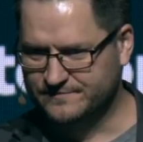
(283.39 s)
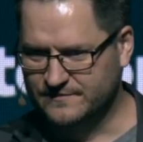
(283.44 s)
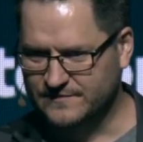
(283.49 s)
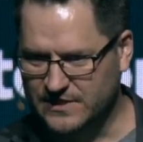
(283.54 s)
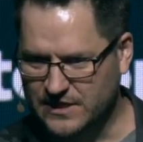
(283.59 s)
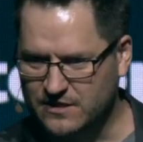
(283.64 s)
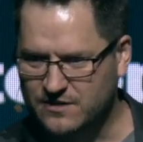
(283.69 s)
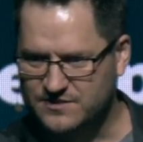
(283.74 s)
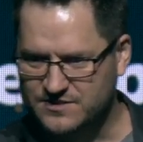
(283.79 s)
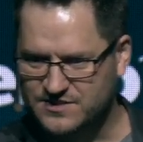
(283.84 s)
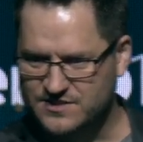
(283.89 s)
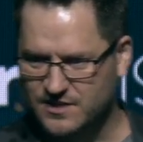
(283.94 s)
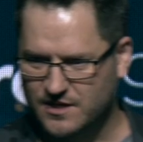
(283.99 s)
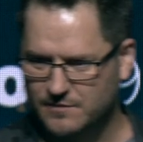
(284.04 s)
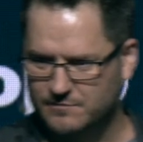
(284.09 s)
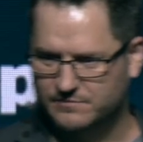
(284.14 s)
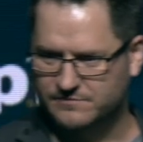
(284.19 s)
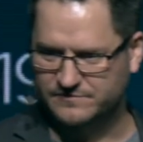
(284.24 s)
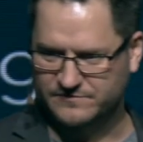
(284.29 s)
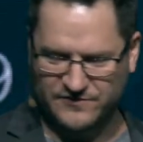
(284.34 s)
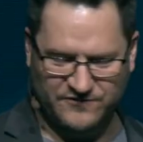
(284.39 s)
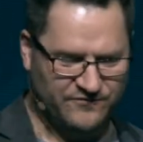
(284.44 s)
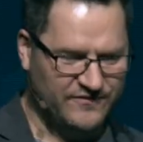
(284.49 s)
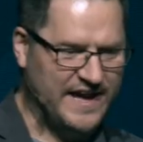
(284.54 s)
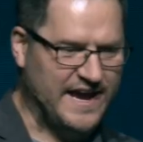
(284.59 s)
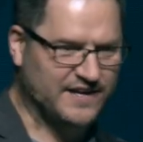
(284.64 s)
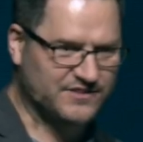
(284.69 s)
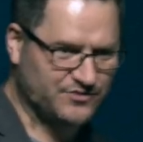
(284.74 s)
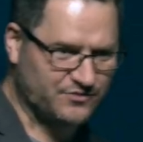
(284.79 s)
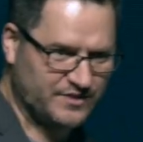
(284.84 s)
There are some
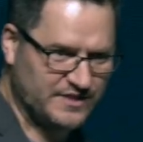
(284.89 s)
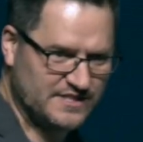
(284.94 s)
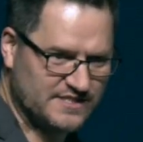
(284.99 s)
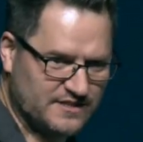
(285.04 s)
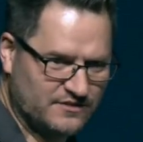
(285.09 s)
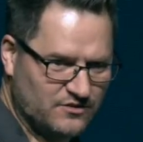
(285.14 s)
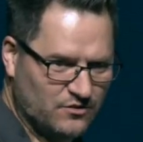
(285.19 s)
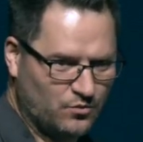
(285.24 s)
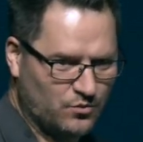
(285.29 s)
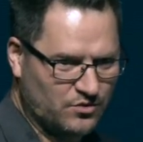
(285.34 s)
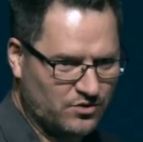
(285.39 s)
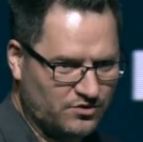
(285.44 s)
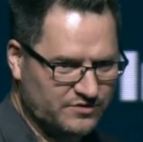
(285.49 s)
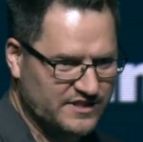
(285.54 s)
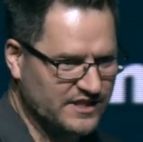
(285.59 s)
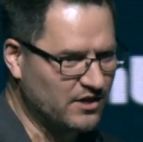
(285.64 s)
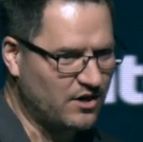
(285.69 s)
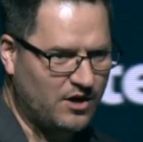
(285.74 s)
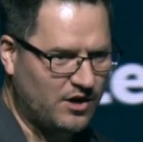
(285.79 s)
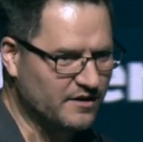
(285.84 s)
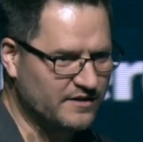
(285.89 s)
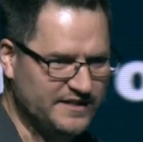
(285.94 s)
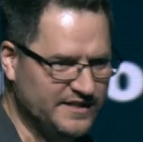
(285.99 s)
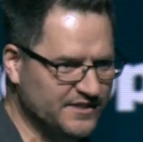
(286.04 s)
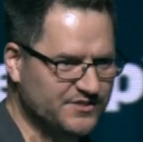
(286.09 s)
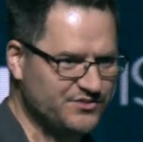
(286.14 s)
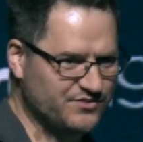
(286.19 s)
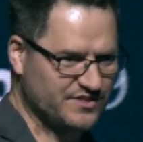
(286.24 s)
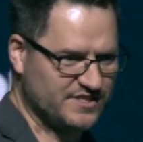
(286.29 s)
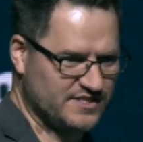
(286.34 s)
factories in the world that aren't
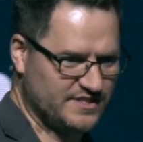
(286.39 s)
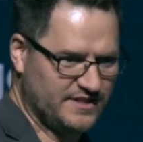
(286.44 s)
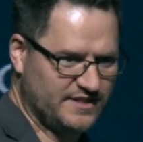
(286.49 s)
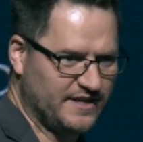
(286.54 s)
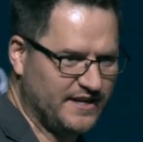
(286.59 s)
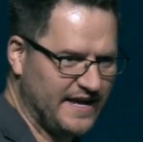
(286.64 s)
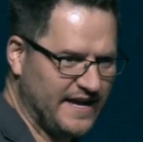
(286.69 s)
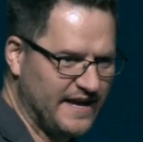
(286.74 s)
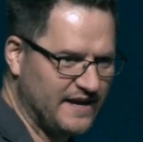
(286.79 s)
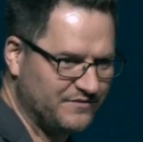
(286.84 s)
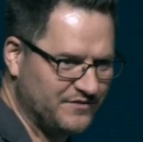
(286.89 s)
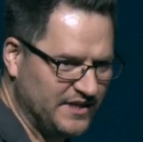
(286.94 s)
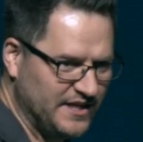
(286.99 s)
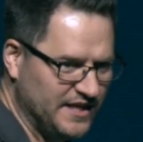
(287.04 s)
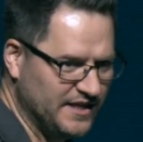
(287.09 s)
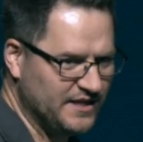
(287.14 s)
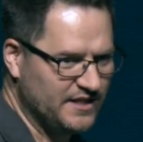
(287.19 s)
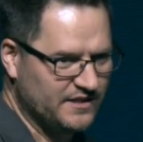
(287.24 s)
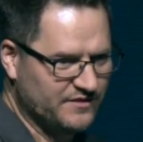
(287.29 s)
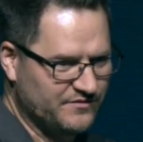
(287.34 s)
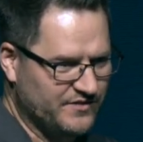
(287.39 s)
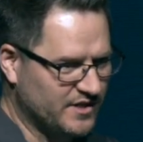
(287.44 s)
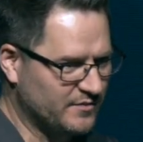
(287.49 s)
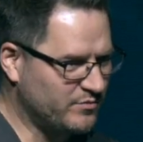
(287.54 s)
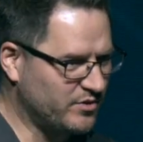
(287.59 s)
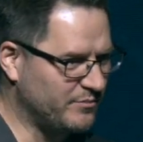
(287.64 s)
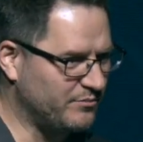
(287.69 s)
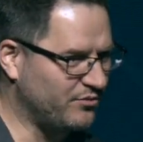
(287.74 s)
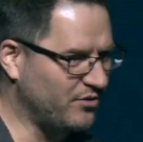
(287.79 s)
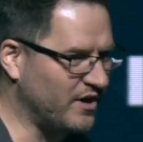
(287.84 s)
interested in having any of their
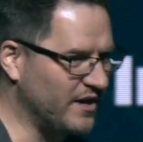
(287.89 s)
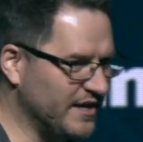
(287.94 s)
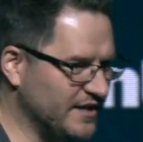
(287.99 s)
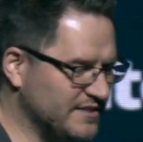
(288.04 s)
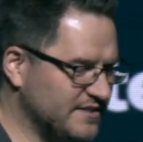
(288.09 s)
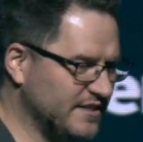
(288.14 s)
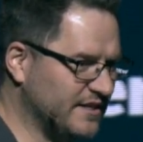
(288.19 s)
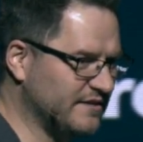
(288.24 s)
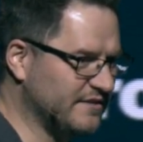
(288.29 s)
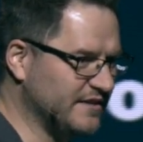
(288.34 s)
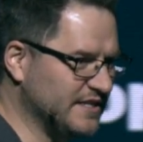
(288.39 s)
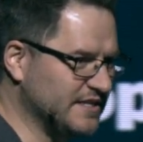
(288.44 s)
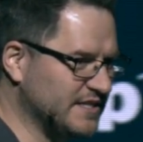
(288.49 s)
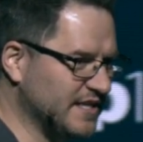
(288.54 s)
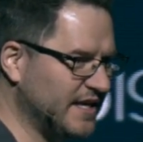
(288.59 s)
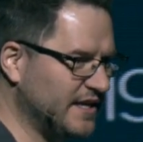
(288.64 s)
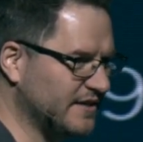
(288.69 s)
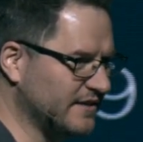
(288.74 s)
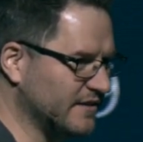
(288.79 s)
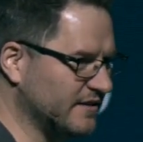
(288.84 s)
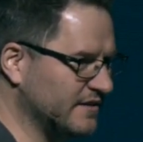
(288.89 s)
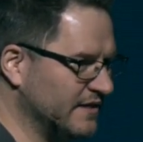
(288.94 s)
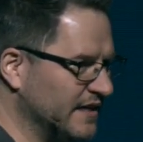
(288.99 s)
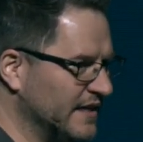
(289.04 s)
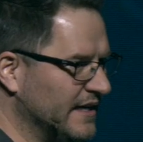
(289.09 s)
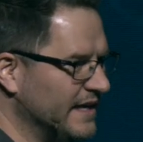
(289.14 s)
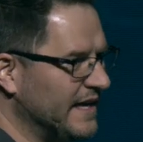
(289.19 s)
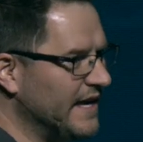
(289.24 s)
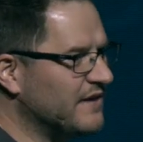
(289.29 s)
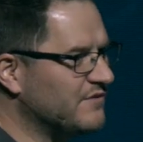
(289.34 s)
proprietary data
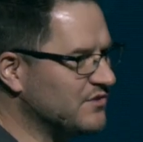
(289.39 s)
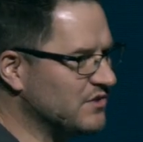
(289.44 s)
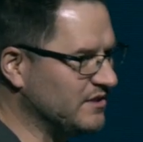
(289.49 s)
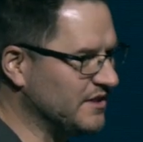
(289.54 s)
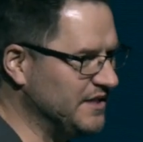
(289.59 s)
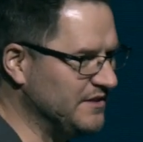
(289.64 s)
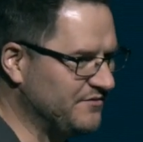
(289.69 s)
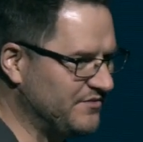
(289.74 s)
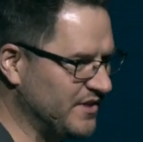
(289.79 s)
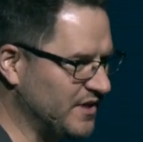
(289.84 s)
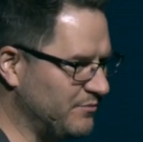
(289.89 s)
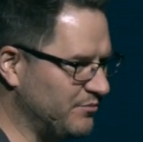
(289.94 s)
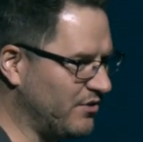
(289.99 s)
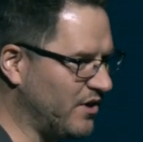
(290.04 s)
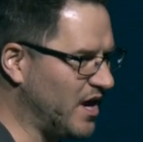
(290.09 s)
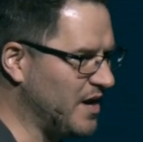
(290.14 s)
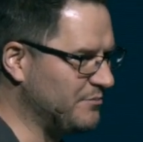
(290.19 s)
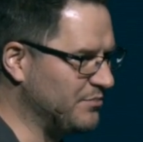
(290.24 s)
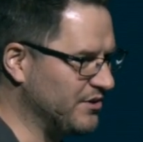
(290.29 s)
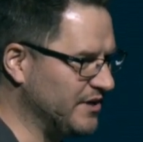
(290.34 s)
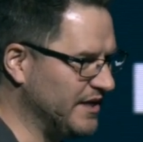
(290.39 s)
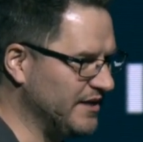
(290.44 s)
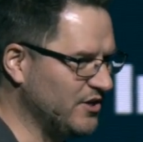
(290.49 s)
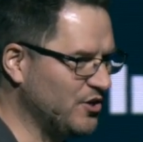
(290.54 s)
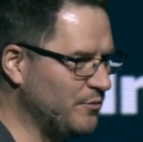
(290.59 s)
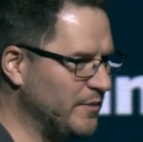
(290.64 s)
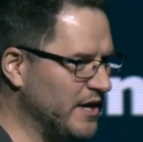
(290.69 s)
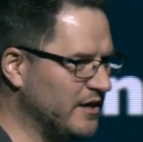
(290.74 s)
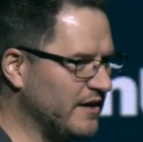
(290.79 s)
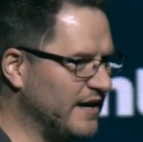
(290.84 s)
ever leave their property, no
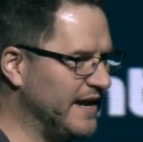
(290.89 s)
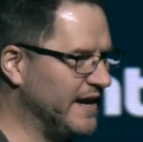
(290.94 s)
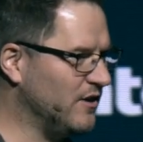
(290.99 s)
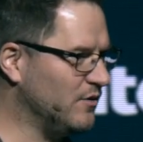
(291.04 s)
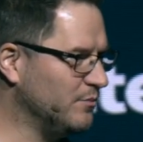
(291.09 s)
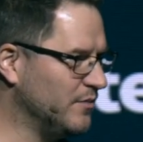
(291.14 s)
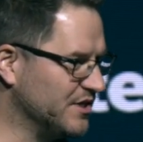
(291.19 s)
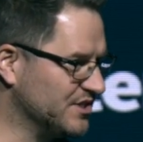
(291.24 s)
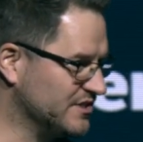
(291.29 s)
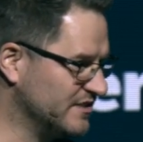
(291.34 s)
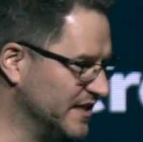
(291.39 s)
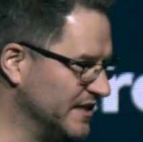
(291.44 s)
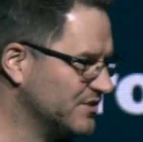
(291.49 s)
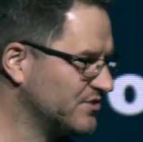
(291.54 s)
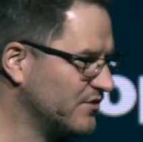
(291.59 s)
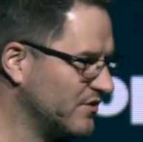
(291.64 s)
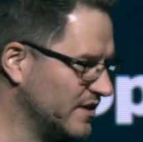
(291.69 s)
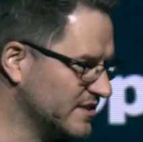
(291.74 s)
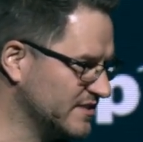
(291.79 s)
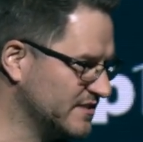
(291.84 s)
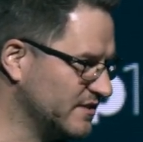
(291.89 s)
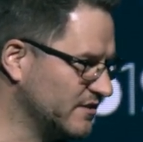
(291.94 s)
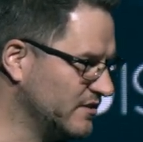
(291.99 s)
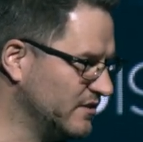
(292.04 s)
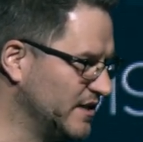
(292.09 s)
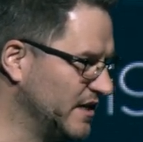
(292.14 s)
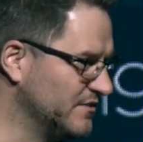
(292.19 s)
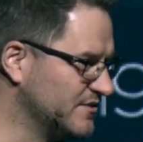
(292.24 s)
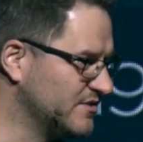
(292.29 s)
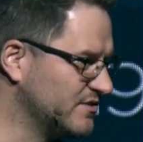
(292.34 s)
matter how much they trust their
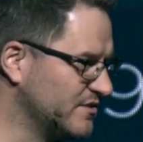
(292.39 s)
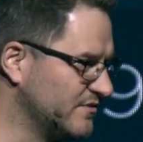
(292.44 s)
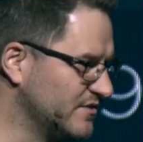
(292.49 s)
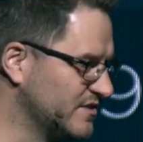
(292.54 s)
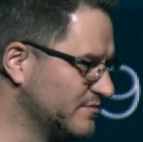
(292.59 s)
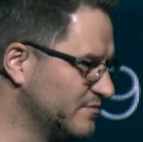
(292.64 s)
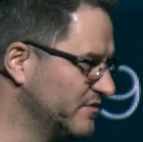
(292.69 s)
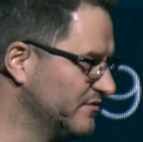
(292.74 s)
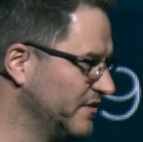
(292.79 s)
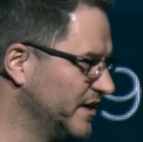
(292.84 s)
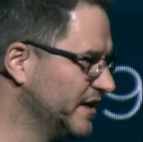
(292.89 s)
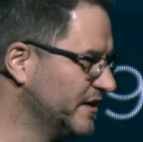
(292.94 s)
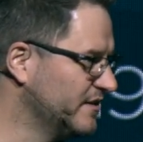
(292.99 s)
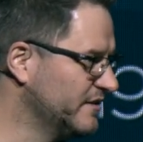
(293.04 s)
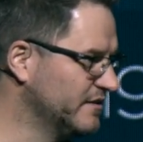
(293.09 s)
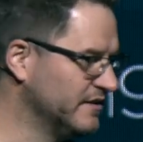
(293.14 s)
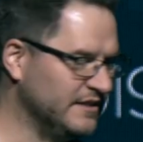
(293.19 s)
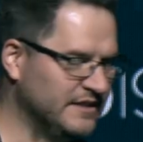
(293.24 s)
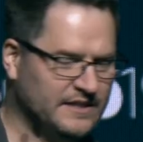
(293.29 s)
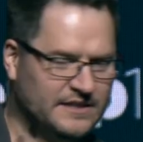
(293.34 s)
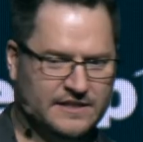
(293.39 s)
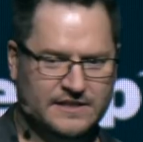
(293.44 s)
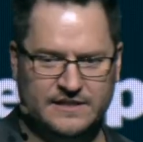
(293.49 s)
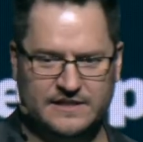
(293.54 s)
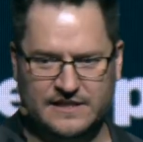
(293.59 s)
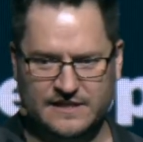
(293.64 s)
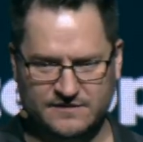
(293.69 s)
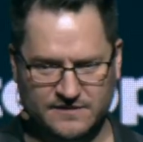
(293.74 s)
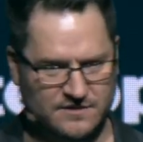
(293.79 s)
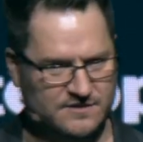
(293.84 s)
cloud service provider,
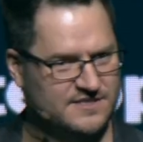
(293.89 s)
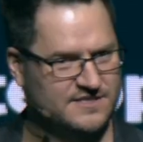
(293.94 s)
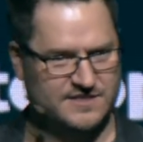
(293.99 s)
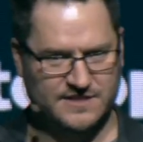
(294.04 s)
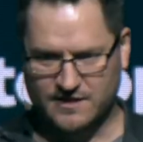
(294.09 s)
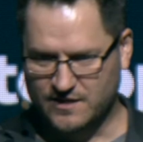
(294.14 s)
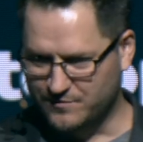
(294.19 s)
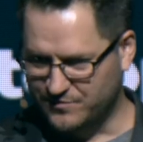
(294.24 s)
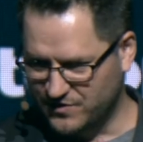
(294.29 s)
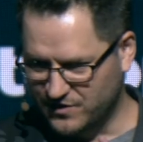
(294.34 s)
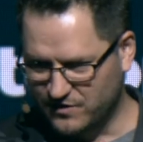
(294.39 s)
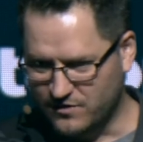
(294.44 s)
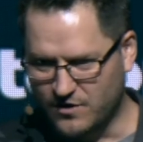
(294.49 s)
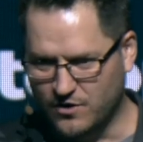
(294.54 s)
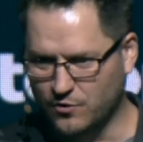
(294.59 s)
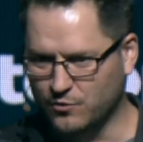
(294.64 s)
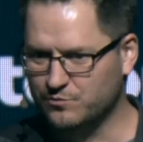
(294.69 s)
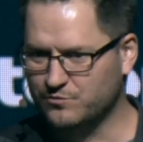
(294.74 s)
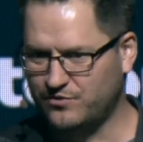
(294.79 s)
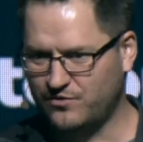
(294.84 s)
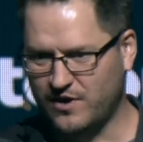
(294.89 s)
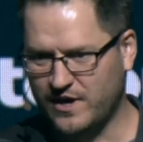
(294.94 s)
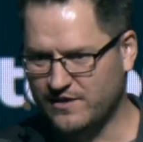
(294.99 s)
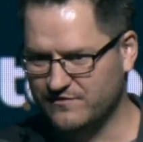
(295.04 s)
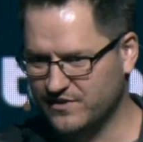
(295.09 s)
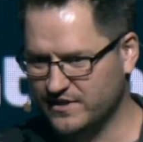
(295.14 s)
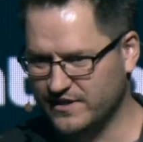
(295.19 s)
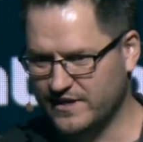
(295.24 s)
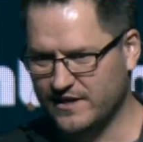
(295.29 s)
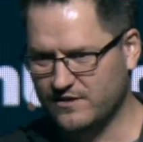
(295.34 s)
and they'll set up their own
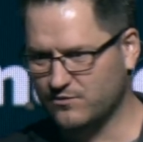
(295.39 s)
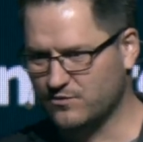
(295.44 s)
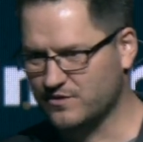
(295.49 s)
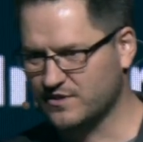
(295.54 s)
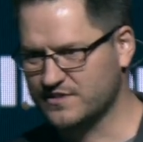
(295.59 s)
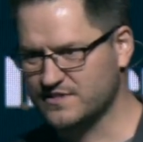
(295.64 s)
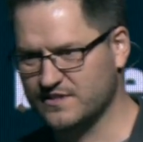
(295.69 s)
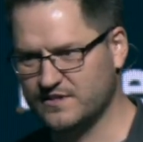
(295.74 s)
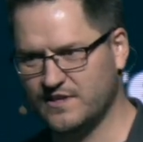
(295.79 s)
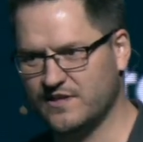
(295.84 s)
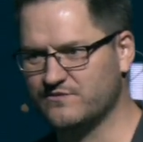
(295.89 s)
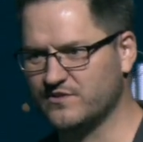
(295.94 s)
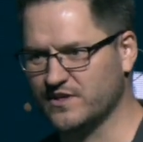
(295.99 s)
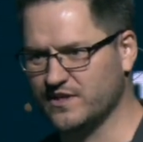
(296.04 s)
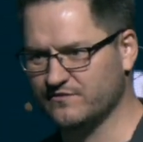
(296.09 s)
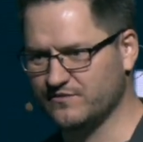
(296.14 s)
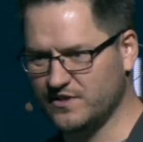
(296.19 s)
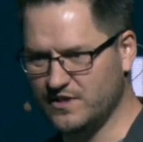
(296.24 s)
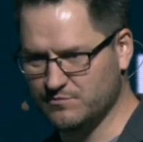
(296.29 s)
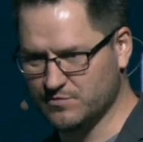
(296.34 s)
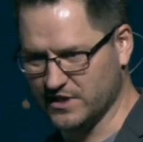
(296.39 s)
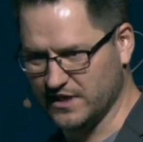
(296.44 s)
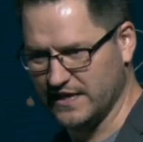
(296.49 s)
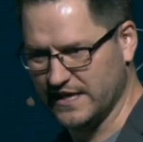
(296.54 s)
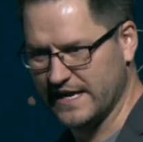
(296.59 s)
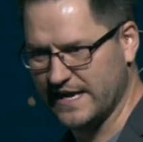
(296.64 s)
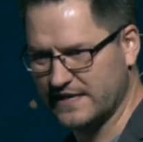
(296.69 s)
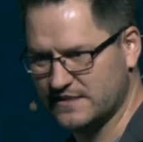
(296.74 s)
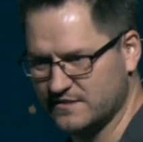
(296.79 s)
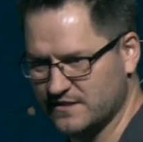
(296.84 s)
private networks and never give anybody
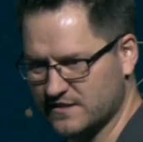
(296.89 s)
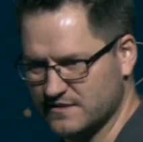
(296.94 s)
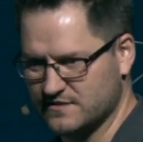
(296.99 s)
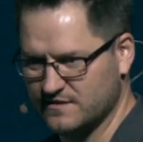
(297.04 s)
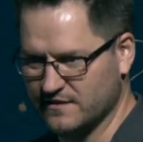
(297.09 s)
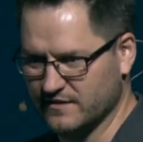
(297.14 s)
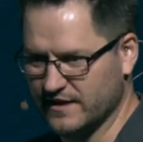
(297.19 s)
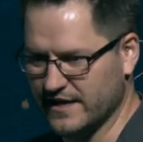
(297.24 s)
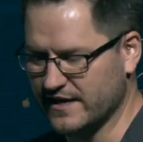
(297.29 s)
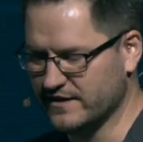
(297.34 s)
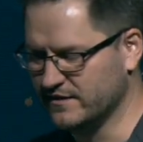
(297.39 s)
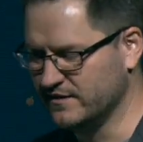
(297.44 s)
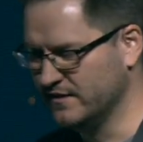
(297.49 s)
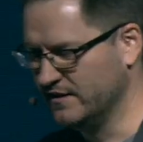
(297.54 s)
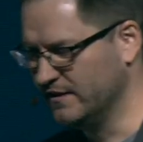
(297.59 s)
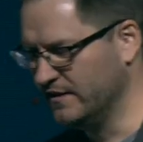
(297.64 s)
access to that.